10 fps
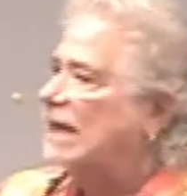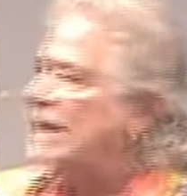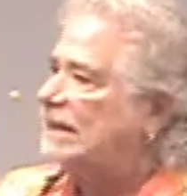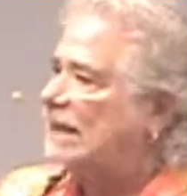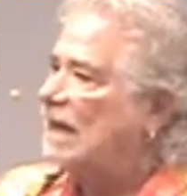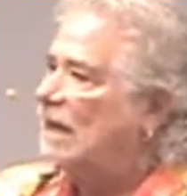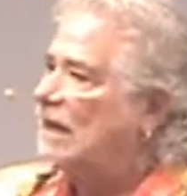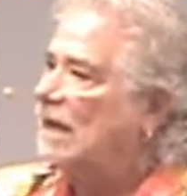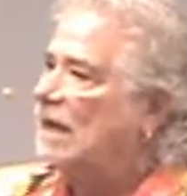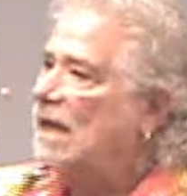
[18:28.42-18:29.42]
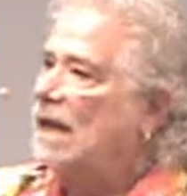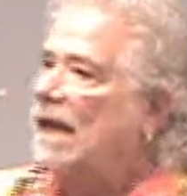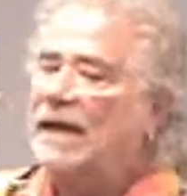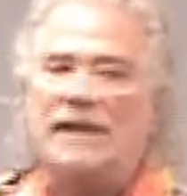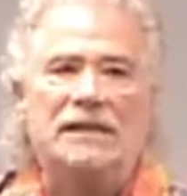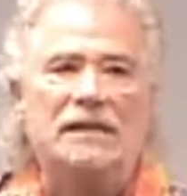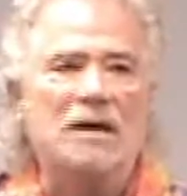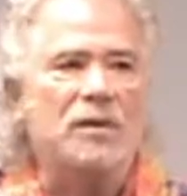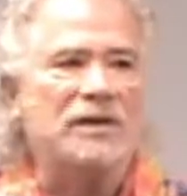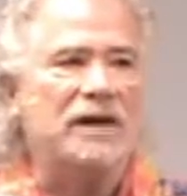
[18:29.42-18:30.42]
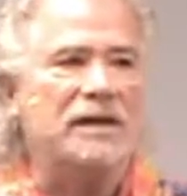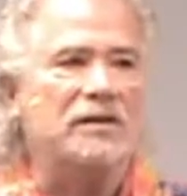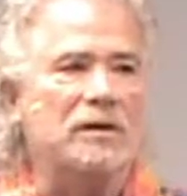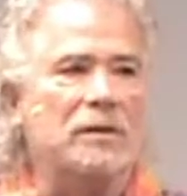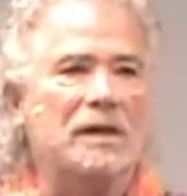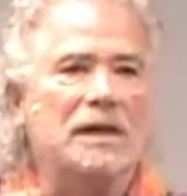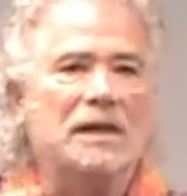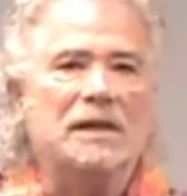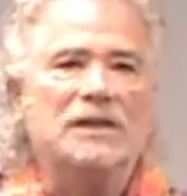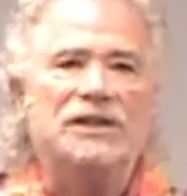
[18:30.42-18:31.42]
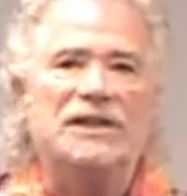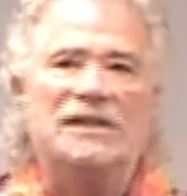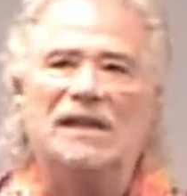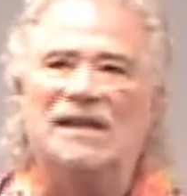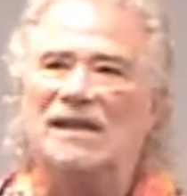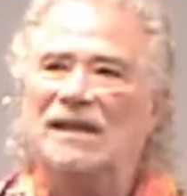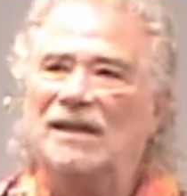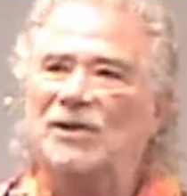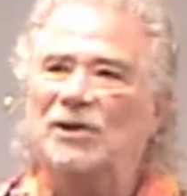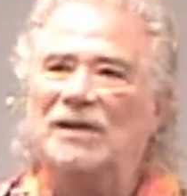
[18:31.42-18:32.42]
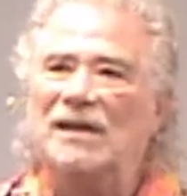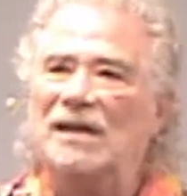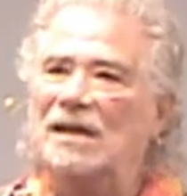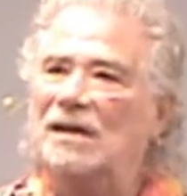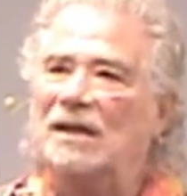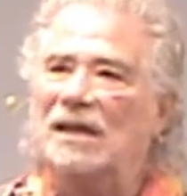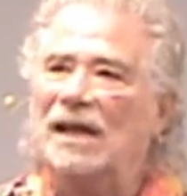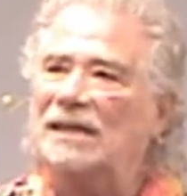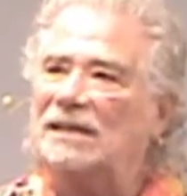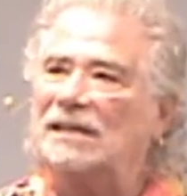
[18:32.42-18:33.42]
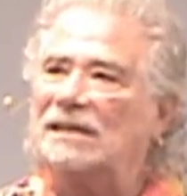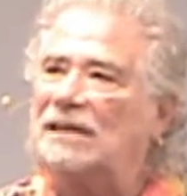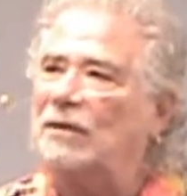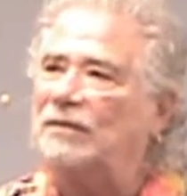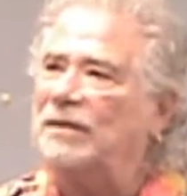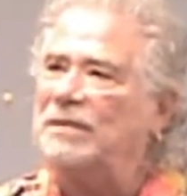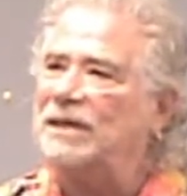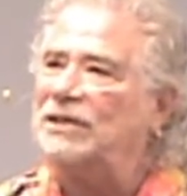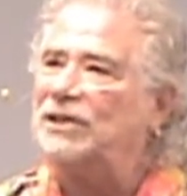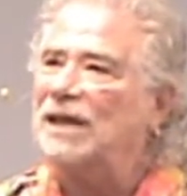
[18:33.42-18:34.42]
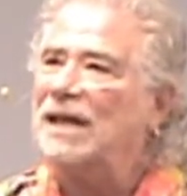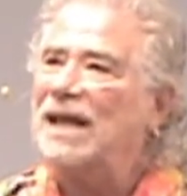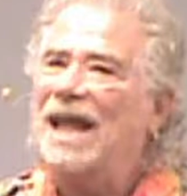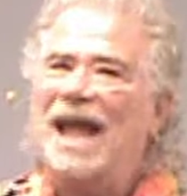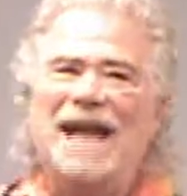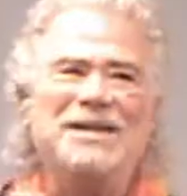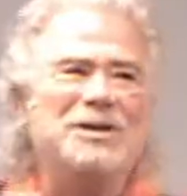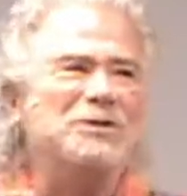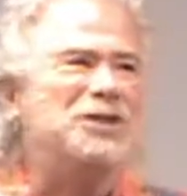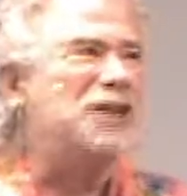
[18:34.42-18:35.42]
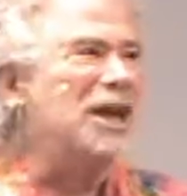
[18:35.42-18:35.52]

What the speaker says: that I said it. And I said, "No, what did I do?" She said, "You're leading a class in self-image, and you